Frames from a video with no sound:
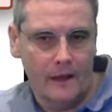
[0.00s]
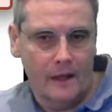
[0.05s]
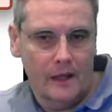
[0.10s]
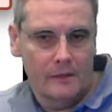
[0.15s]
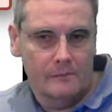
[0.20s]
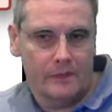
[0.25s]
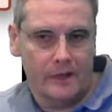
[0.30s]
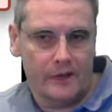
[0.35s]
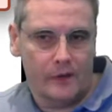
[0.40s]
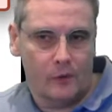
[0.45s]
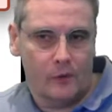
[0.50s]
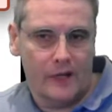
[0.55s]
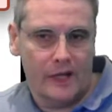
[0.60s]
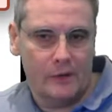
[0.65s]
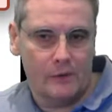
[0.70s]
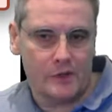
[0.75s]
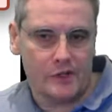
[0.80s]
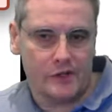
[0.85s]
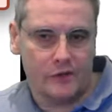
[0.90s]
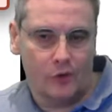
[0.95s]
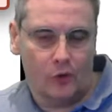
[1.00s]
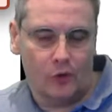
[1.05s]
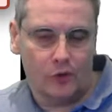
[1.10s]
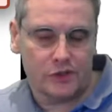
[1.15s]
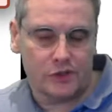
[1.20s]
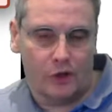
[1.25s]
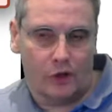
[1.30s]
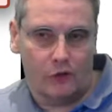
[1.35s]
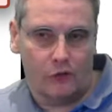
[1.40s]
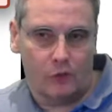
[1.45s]
But the way it was
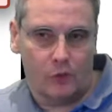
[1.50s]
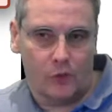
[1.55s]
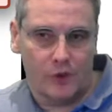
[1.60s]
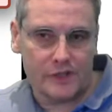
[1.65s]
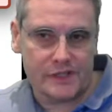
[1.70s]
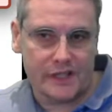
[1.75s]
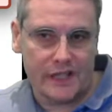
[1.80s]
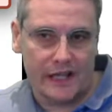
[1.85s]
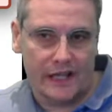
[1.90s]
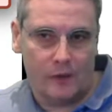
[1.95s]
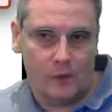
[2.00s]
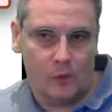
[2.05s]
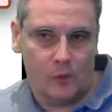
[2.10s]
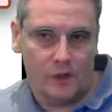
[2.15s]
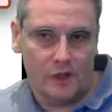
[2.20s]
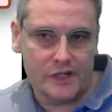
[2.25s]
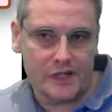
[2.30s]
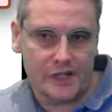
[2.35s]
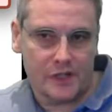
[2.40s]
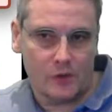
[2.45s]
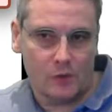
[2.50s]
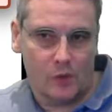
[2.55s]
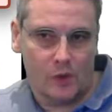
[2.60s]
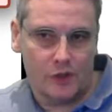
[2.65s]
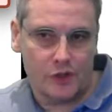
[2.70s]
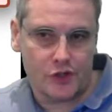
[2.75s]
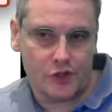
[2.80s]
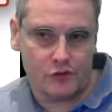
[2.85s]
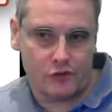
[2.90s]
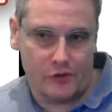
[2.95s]
thought of was that while
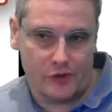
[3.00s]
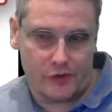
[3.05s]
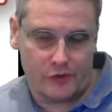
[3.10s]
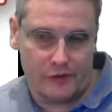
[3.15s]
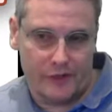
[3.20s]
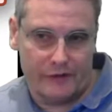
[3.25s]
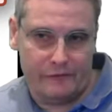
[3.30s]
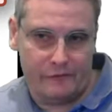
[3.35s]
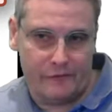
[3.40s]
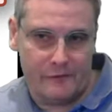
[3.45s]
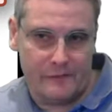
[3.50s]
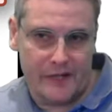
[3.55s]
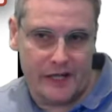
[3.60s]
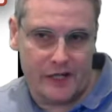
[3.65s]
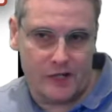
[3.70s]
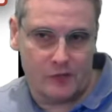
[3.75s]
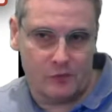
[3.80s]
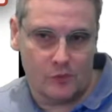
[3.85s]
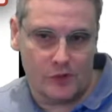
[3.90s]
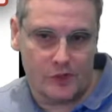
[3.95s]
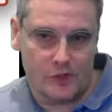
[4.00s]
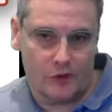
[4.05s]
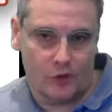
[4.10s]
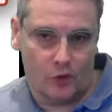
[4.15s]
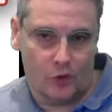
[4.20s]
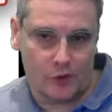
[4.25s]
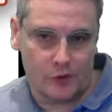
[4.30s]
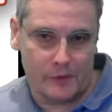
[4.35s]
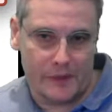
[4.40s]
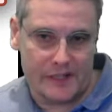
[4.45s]
structural information was
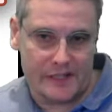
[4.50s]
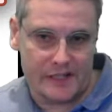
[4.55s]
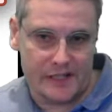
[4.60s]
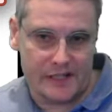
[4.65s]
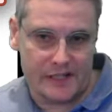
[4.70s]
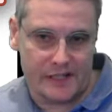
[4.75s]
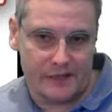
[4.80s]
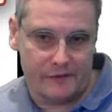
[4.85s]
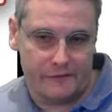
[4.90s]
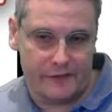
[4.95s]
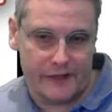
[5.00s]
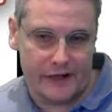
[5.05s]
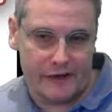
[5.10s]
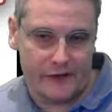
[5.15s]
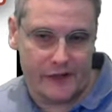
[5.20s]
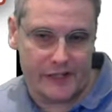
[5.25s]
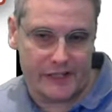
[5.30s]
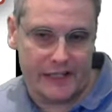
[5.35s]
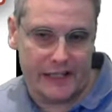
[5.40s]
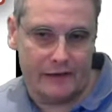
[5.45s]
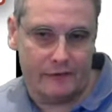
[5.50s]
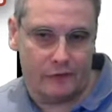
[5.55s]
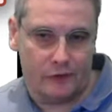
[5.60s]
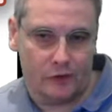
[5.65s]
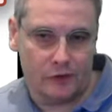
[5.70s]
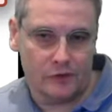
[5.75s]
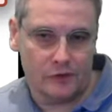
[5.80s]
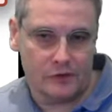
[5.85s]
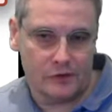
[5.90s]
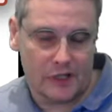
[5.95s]
thought to exist at various
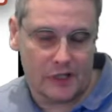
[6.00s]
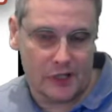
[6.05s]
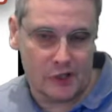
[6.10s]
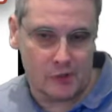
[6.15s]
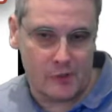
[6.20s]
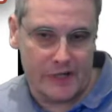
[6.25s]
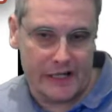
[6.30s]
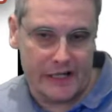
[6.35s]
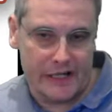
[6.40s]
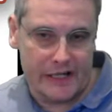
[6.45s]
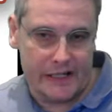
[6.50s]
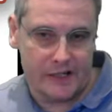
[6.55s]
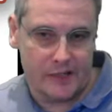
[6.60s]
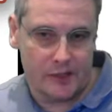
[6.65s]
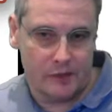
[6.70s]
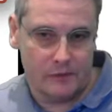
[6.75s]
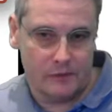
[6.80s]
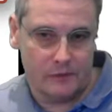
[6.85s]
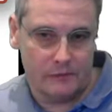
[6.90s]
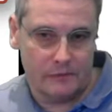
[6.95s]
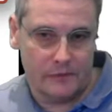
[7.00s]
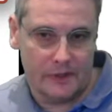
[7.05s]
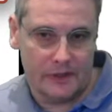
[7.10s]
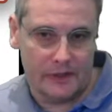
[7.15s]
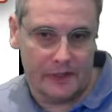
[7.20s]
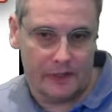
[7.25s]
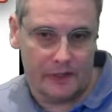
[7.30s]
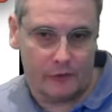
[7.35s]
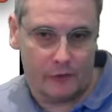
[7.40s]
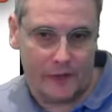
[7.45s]
levels, because we need to,
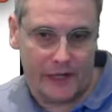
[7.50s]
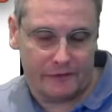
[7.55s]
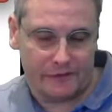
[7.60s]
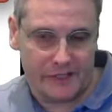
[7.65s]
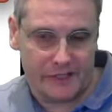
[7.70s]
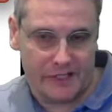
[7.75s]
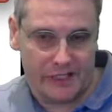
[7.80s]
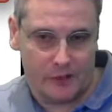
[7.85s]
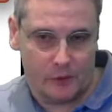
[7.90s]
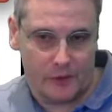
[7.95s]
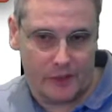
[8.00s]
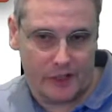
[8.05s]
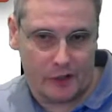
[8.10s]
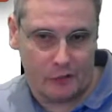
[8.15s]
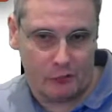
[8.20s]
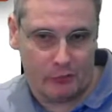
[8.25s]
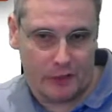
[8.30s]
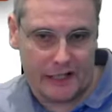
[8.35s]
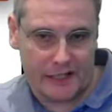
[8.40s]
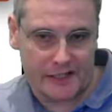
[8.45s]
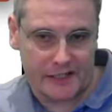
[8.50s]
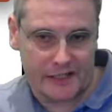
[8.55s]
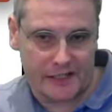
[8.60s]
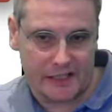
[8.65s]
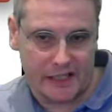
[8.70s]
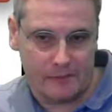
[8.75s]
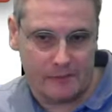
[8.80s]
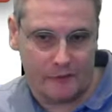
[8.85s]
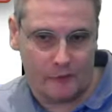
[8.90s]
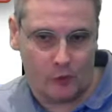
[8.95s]
if we have to deal with
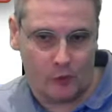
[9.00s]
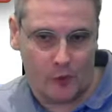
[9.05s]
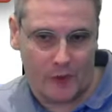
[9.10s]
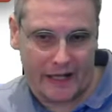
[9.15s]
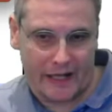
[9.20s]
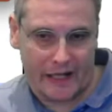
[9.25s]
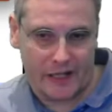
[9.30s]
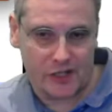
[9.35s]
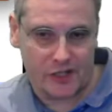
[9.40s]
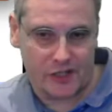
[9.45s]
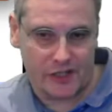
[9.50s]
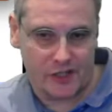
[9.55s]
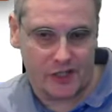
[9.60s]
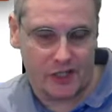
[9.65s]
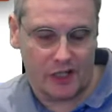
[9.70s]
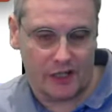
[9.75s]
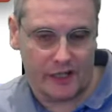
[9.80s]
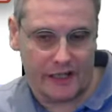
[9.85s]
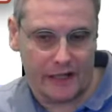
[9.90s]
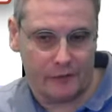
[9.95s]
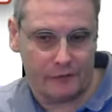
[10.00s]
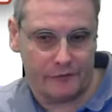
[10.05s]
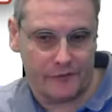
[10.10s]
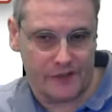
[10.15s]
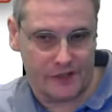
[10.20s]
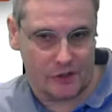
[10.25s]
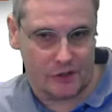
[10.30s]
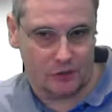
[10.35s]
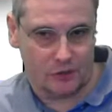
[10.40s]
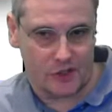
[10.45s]
complexity before we can actually churn out
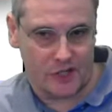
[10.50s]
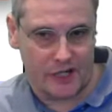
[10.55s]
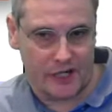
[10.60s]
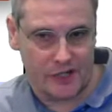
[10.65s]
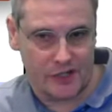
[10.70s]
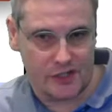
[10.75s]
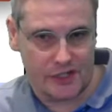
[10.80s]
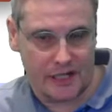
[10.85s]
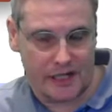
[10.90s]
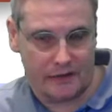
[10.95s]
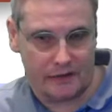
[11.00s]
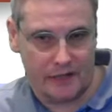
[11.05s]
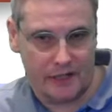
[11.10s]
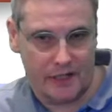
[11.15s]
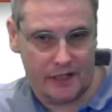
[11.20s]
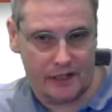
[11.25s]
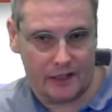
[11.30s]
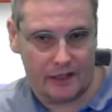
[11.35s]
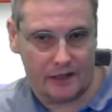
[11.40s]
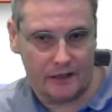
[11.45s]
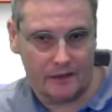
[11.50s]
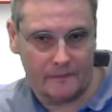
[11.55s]
physical change down here,